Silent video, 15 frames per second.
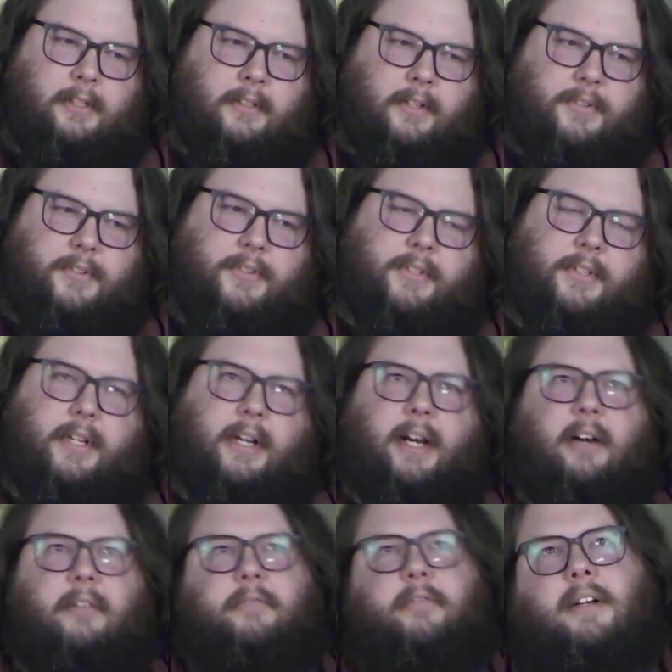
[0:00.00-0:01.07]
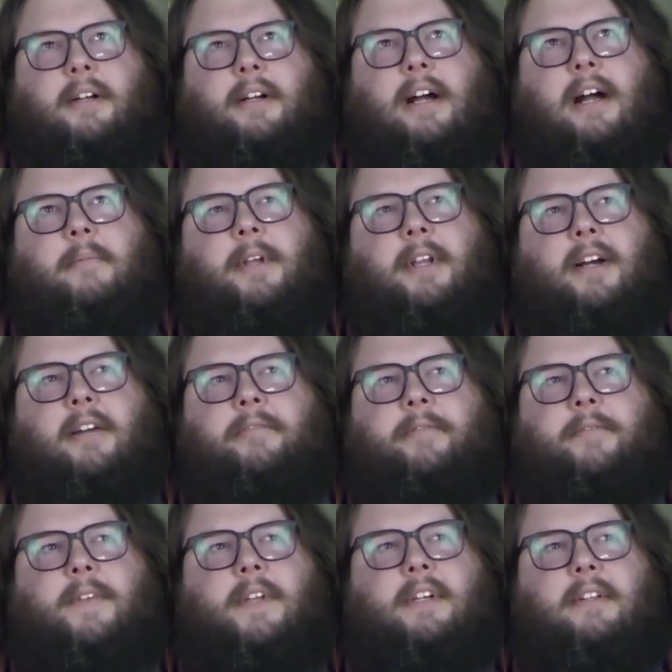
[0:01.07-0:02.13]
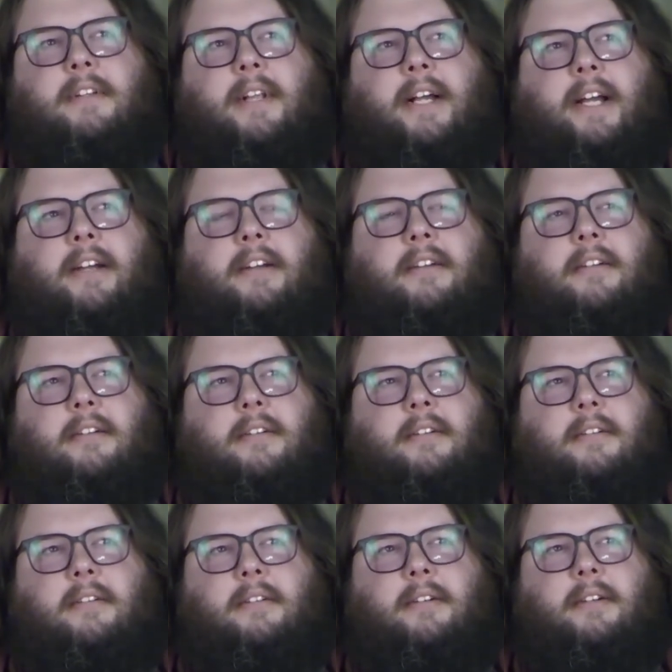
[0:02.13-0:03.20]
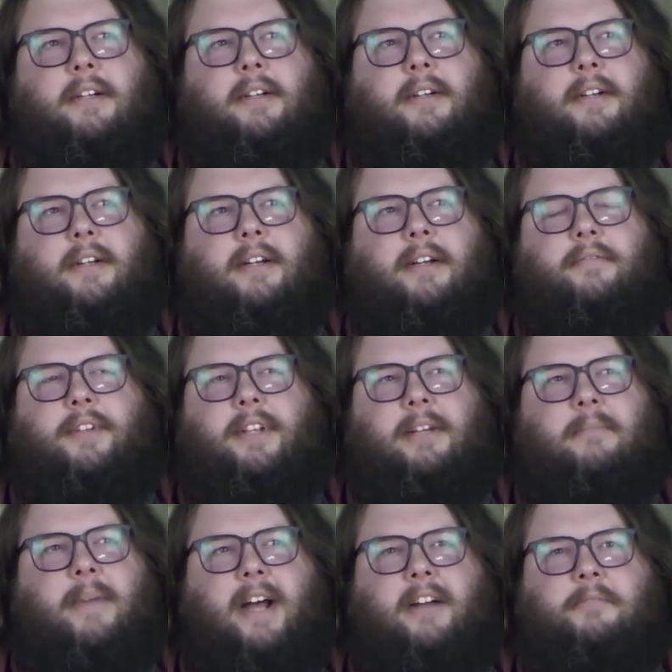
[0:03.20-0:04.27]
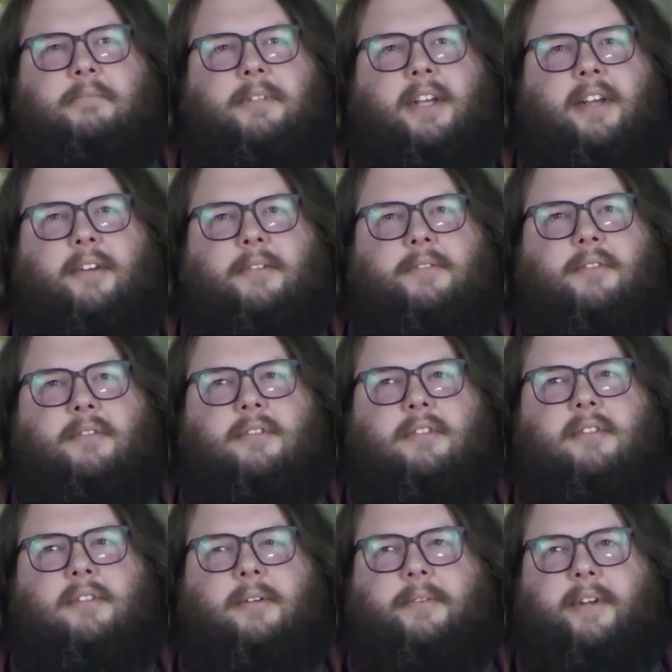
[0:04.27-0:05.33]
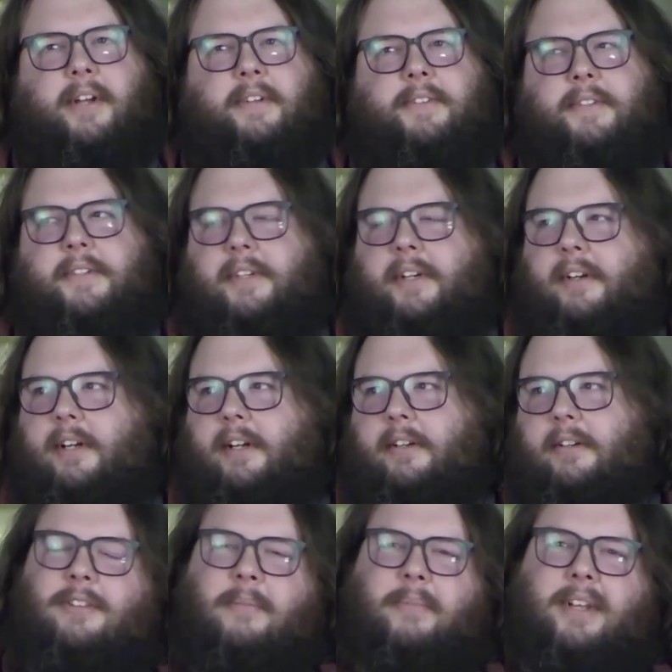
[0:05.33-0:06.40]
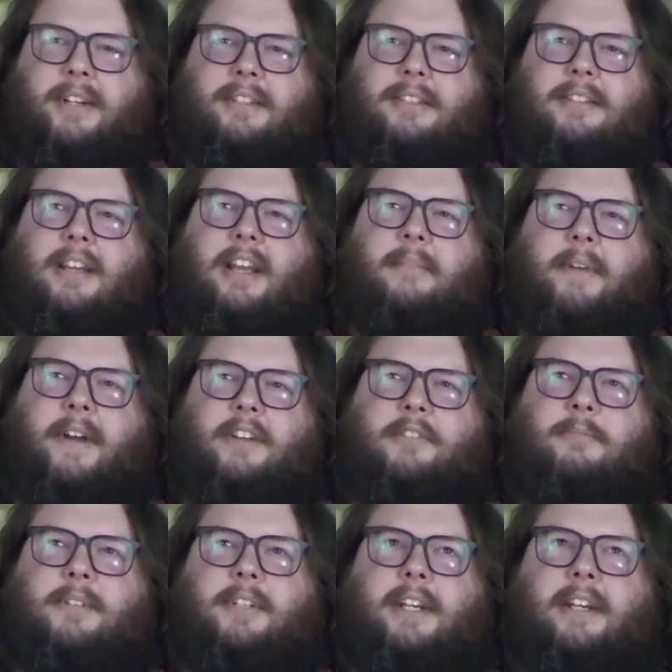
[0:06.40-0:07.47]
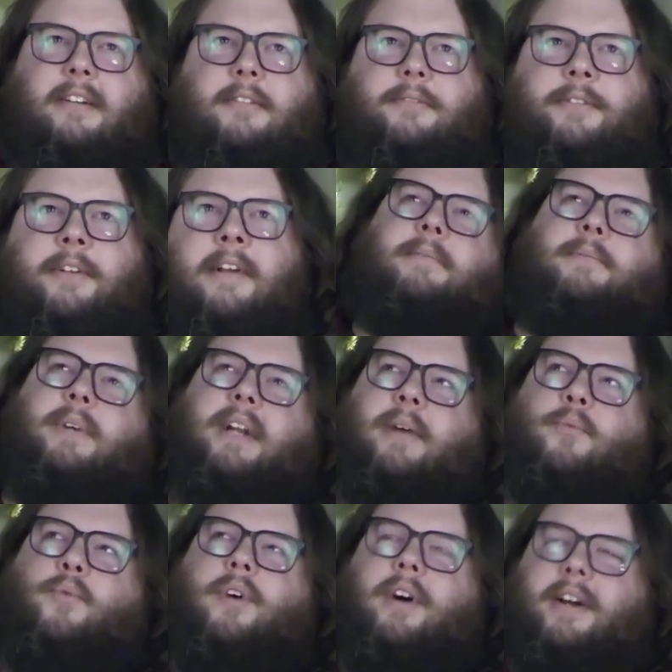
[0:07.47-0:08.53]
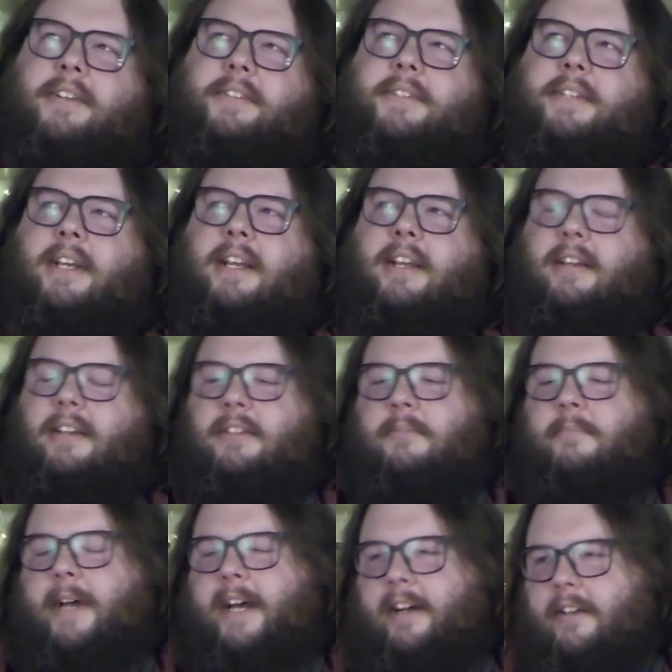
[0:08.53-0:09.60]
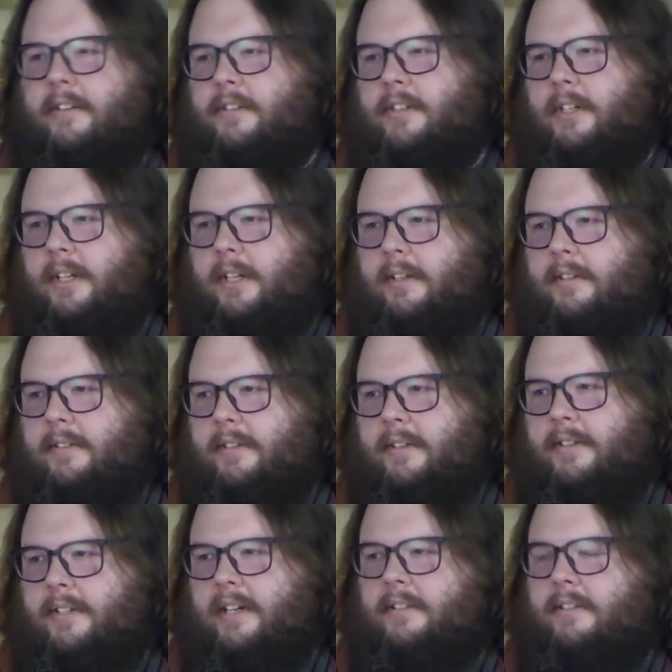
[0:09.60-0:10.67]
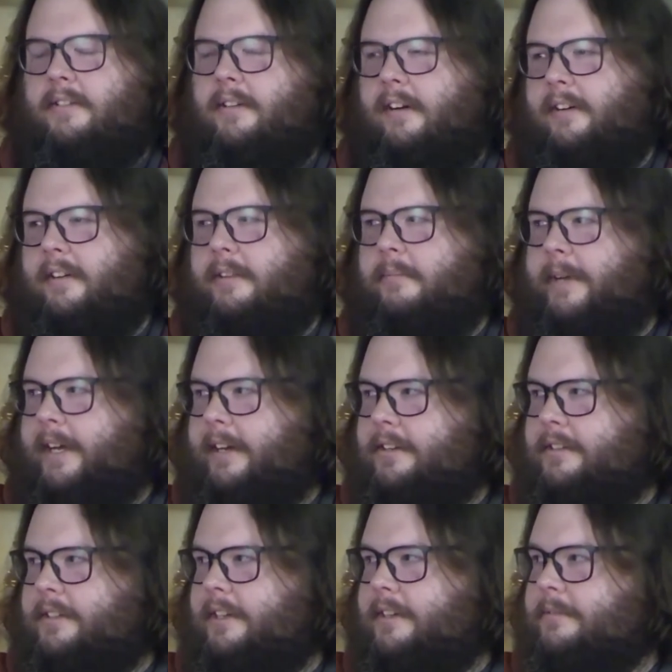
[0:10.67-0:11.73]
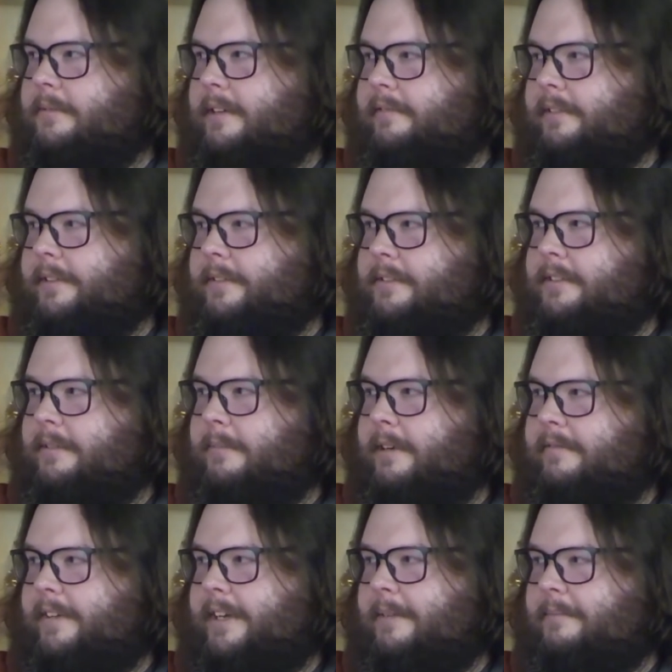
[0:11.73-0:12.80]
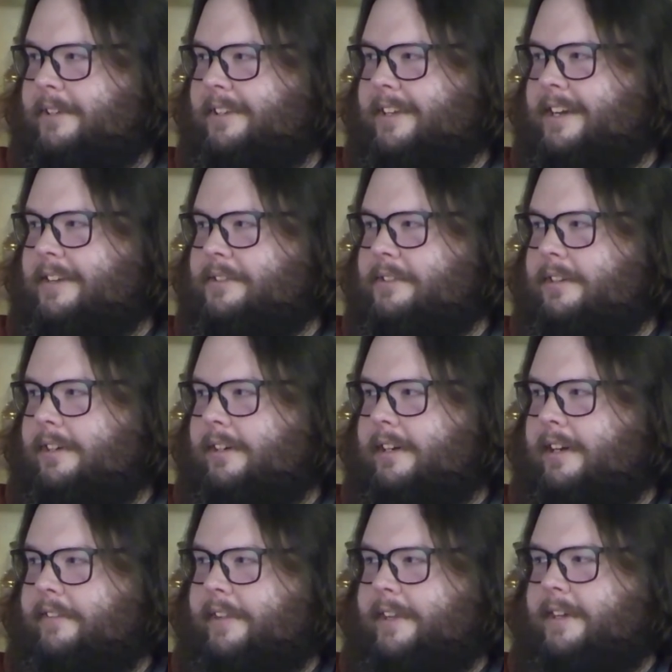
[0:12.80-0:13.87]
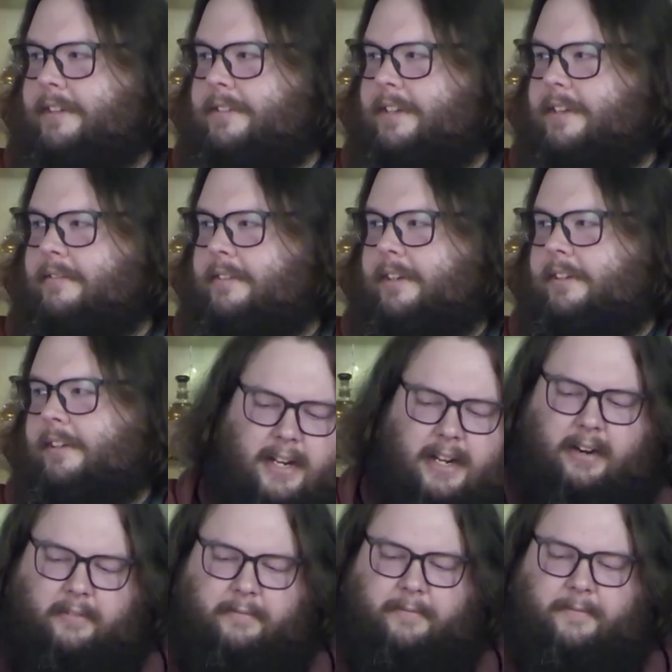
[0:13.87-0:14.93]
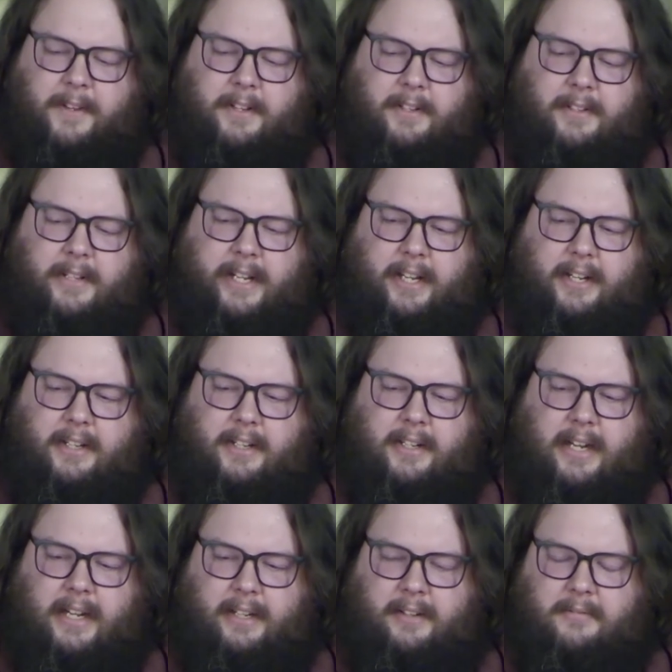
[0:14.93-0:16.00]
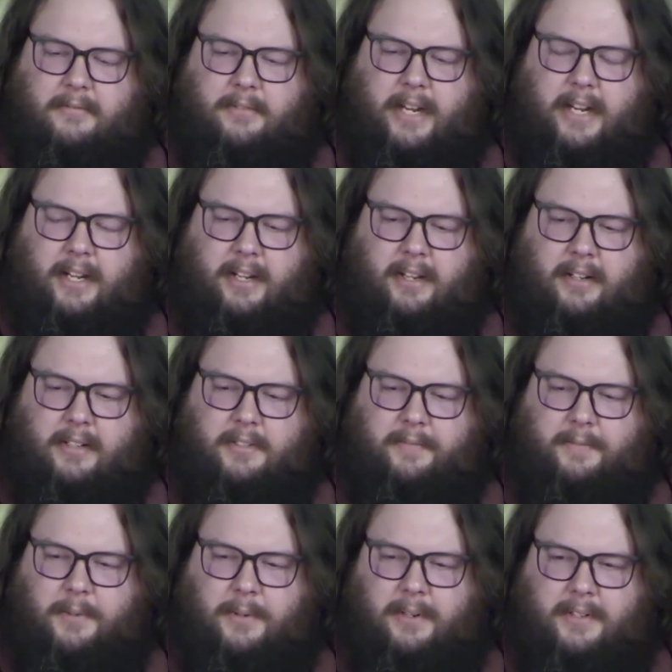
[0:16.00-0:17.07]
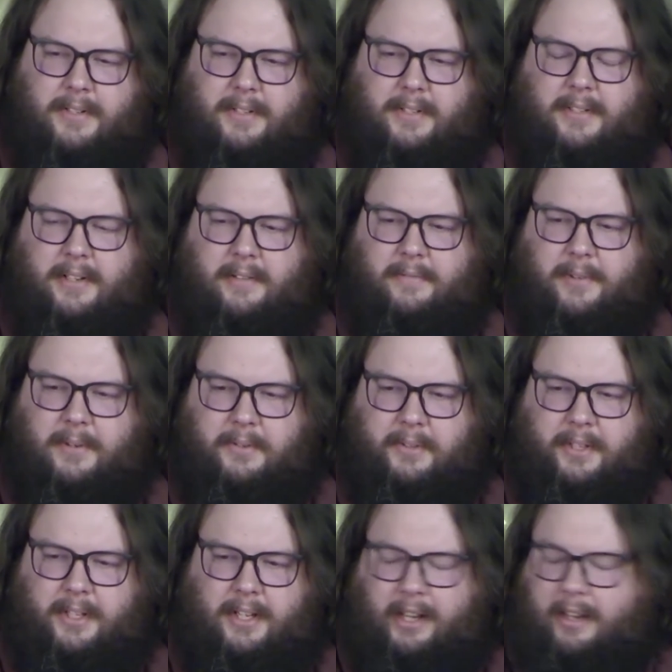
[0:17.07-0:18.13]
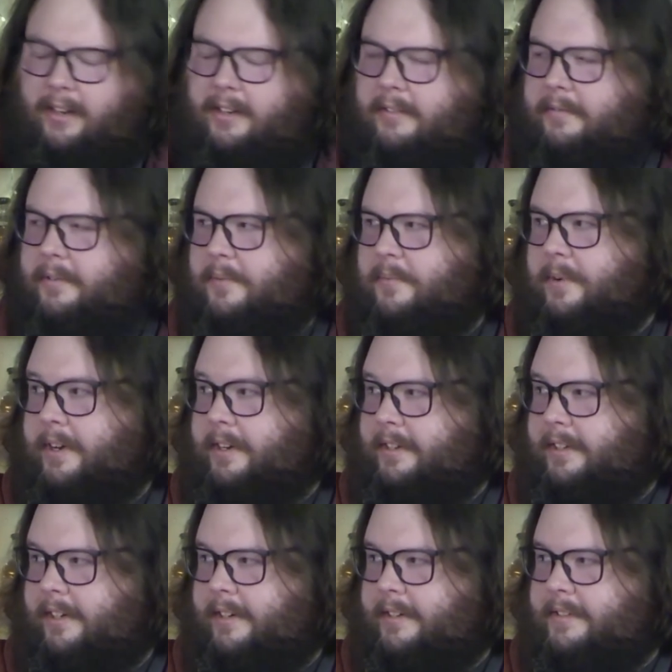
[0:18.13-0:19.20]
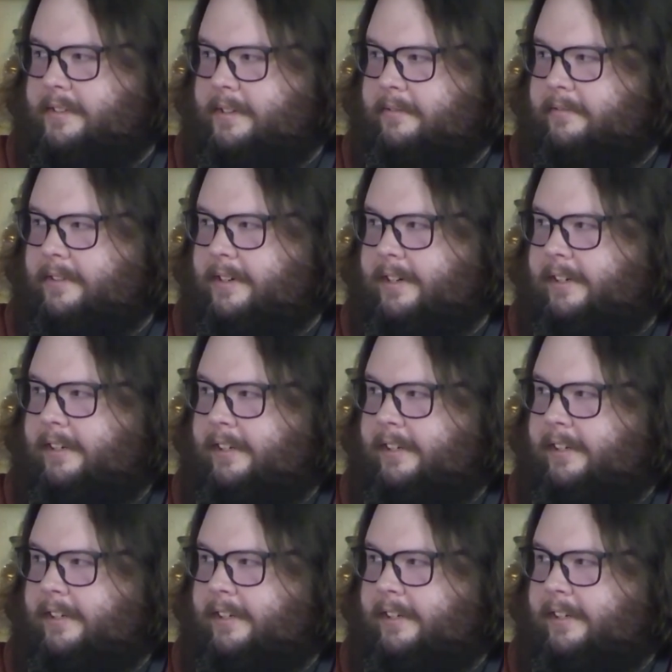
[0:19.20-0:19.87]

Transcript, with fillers: this is tough. I mean, I feel like I feel like mashed potatoes are just so necessary. So I'm going to say mashed potatoes. What I want to say is mac and cheese because I started the mac and cheese revolution in my family last year on Thanksgiving. And I don't feel like I can rank it as four since I've only eaten it for one year so far.